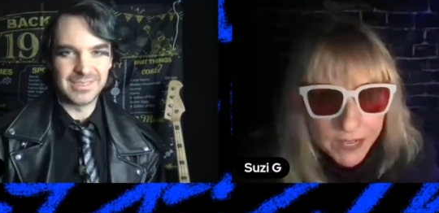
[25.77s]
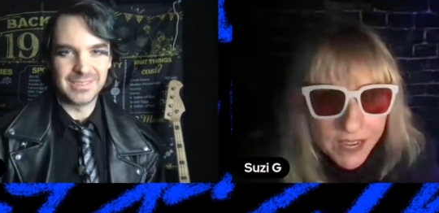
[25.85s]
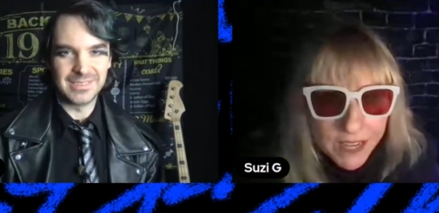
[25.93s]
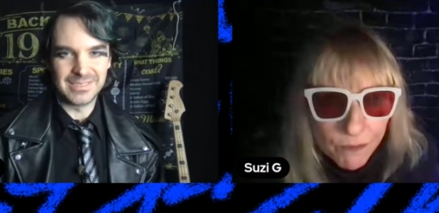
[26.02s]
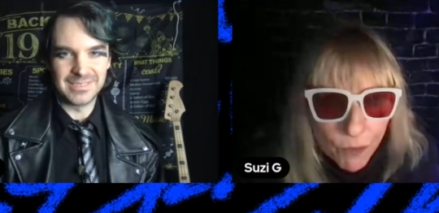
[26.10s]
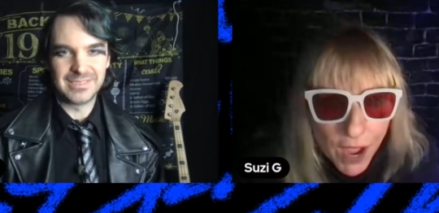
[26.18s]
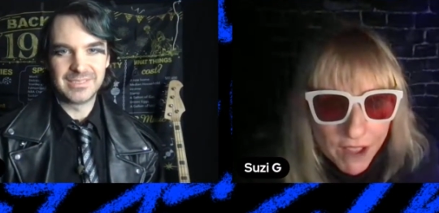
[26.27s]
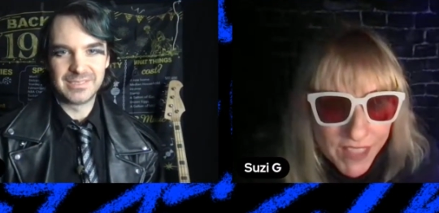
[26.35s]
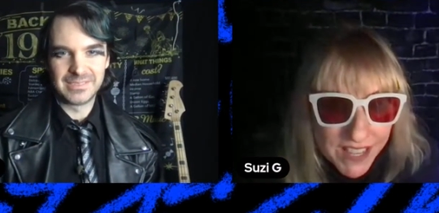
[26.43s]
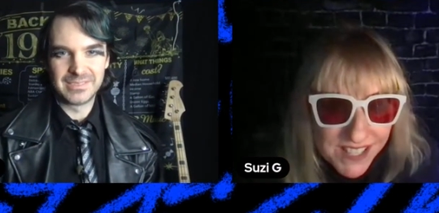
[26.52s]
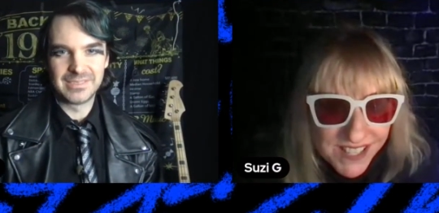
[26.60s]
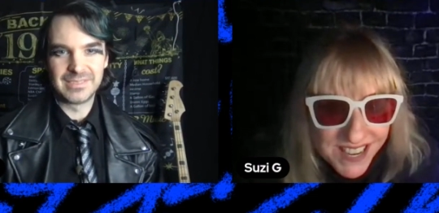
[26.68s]
Speaker 1: wow, that's
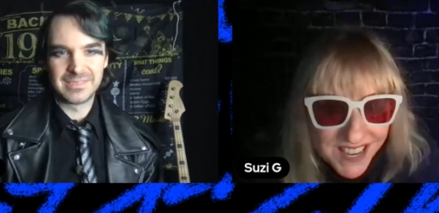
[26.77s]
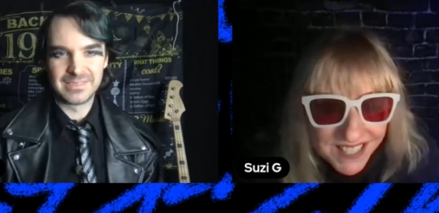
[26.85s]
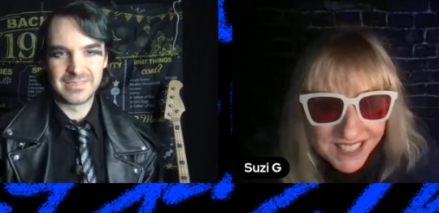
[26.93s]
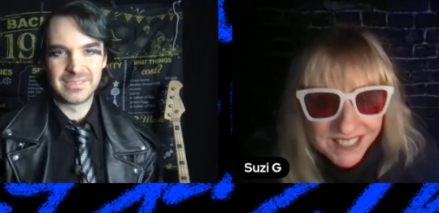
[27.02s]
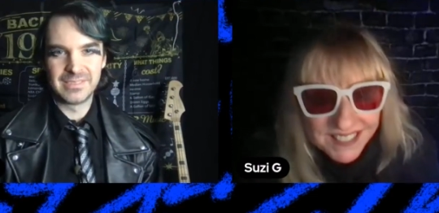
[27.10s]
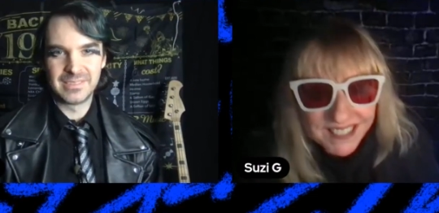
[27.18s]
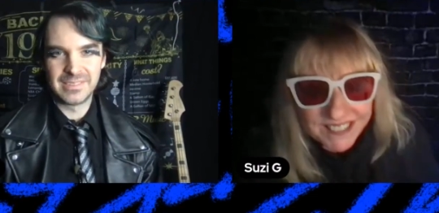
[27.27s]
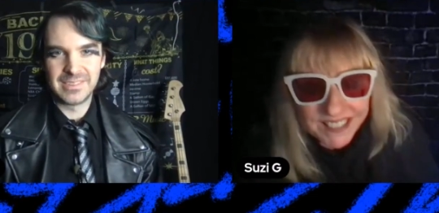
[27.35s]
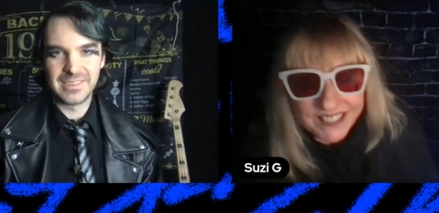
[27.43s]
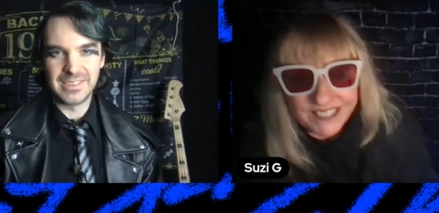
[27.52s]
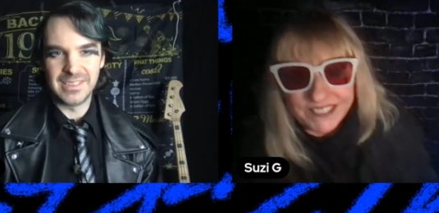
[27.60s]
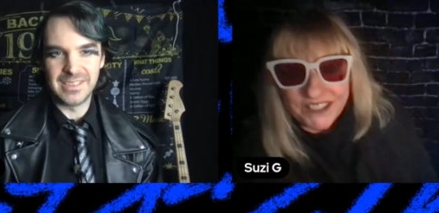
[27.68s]
neat. I like that logo.
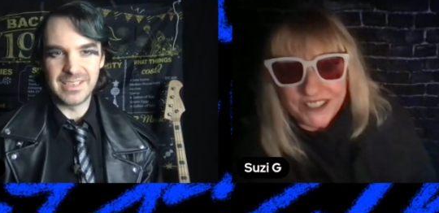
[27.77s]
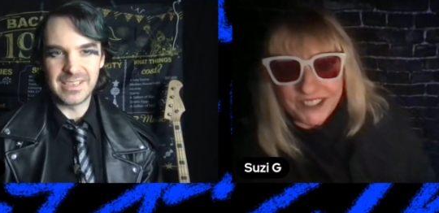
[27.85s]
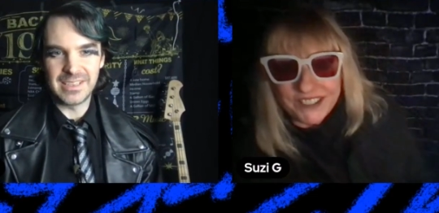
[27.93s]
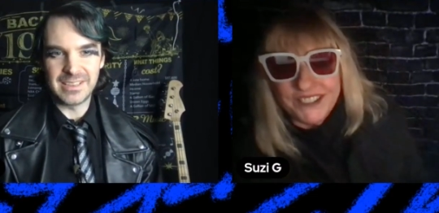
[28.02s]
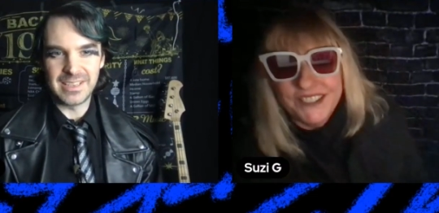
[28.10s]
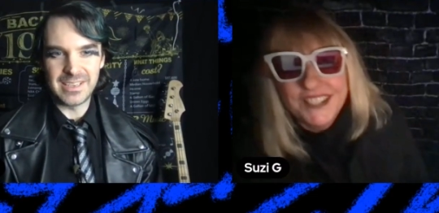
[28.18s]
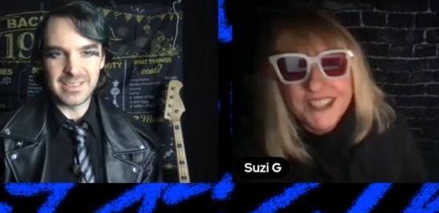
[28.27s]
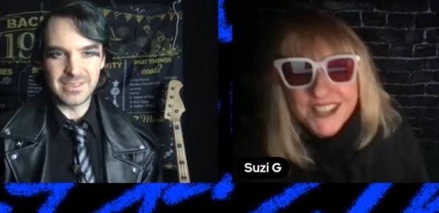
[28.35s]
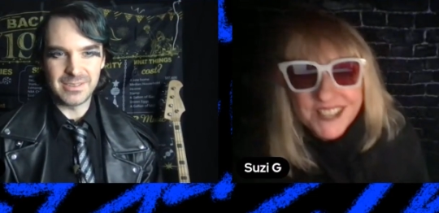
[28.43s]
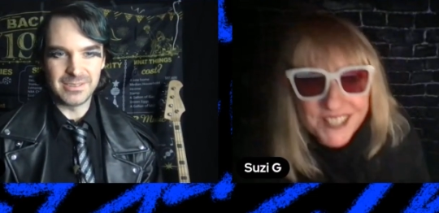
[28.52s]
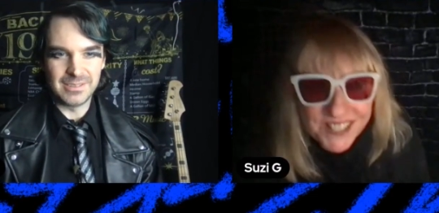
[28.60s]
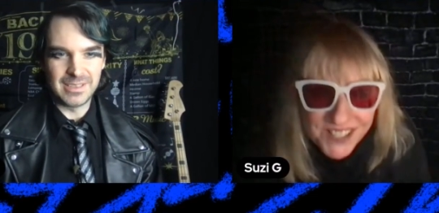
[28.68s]
Yeah,
Speaker 2: thank you.
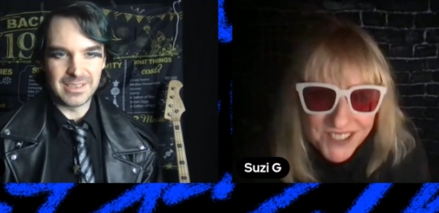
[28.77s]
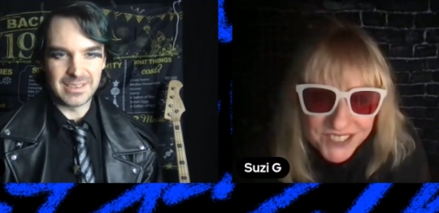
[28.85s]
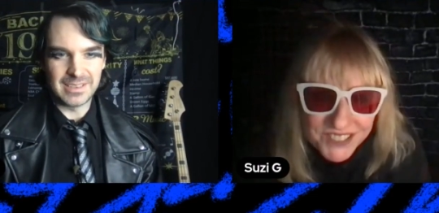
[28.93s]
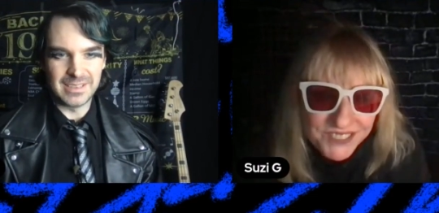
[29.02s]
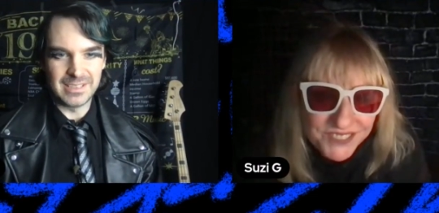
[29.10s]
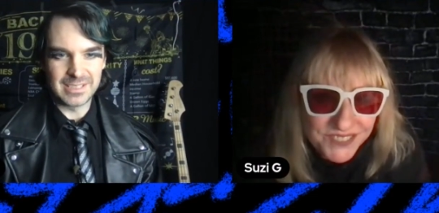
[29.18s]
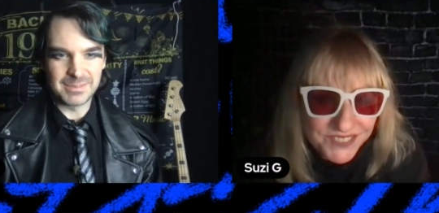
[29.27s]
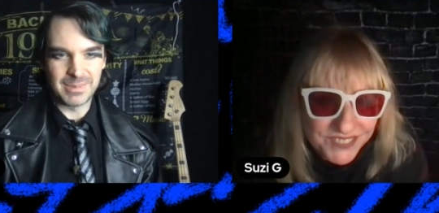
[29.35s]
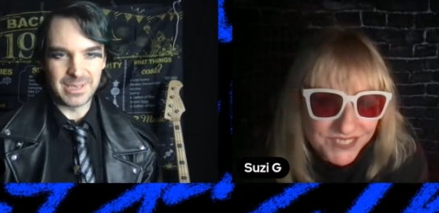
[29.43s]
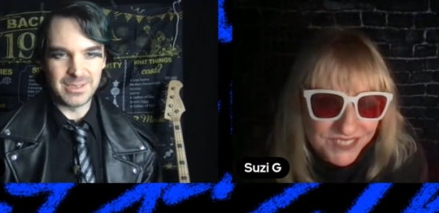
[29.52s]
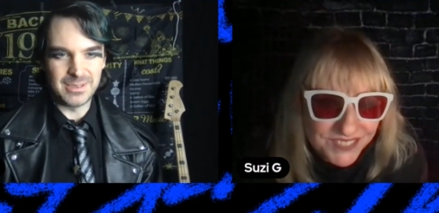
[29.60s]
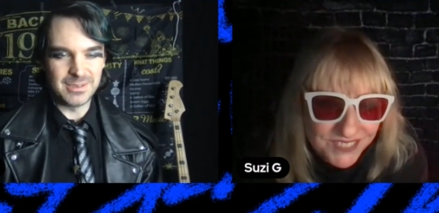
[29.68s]
So yeah, it's my
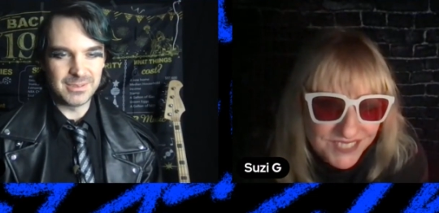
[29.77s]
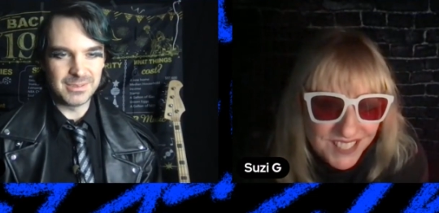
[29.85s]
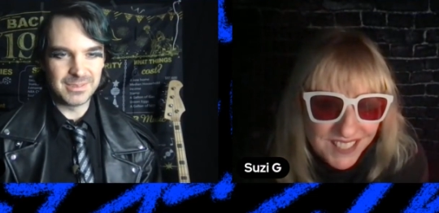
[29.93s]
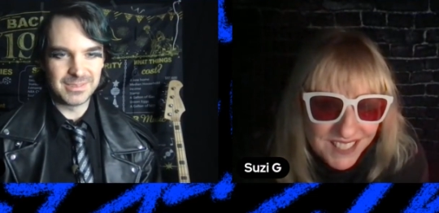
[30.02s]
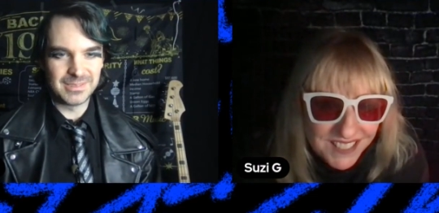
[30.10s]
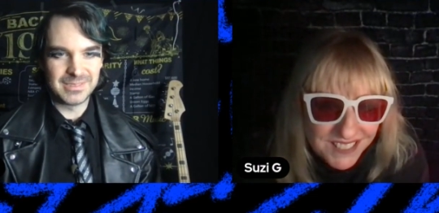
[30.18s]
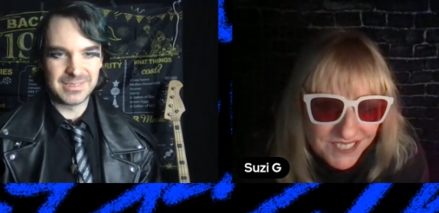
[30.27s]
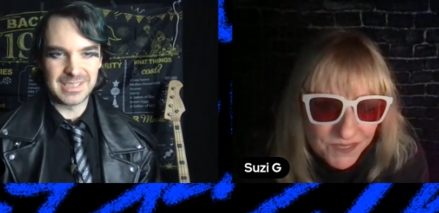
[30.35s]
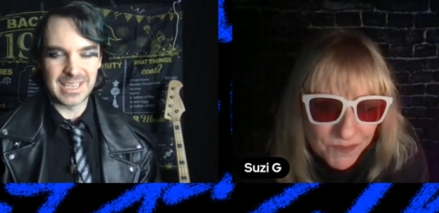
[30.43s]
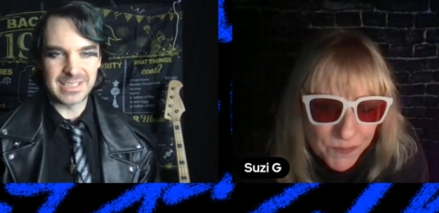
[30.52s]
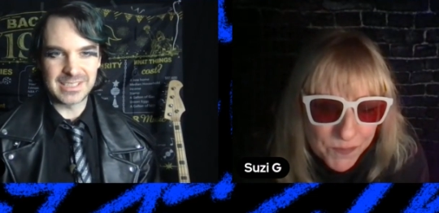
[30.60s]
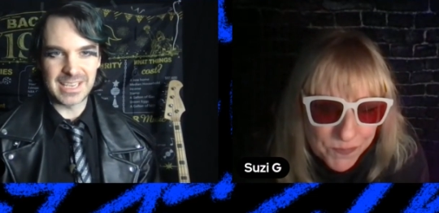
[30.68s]
new that's
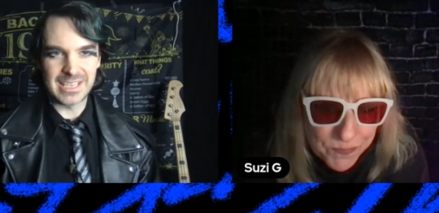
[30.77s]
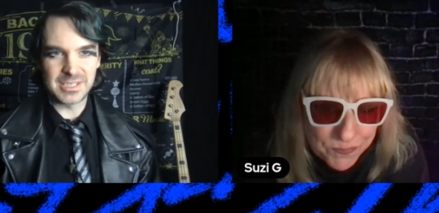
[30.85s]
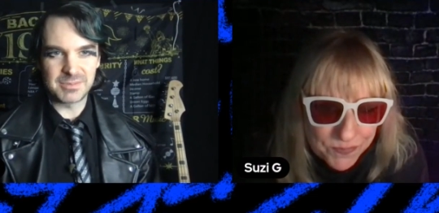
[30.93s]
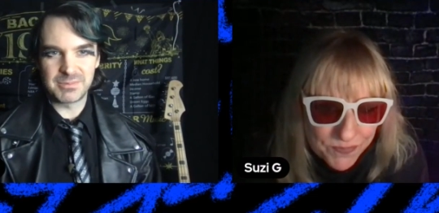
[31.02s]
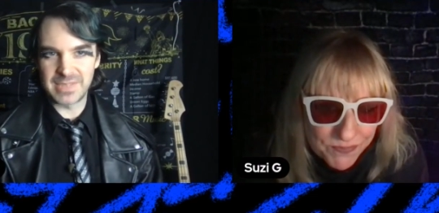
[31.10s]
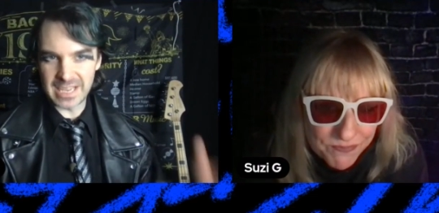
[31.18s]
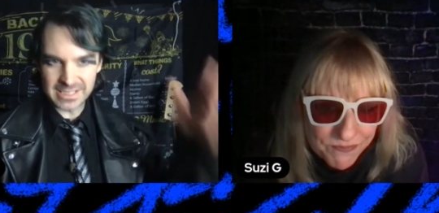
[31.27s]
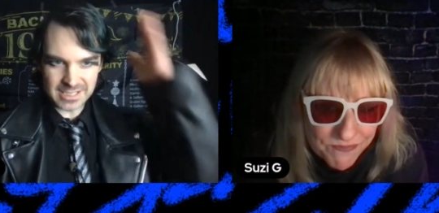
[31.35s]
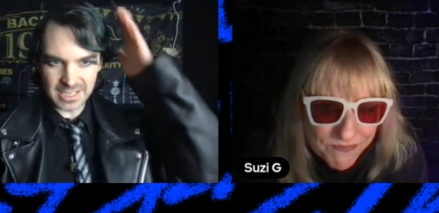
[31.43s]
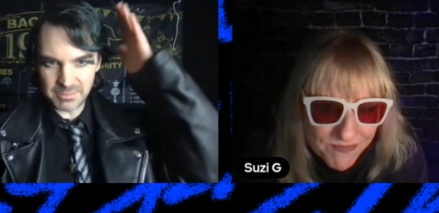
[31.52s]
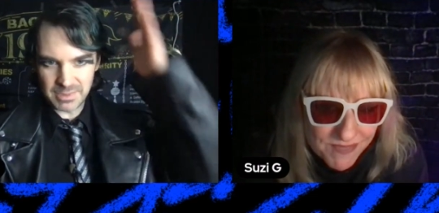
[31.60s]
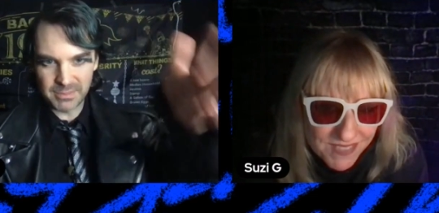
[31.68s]
that's that's gonna be my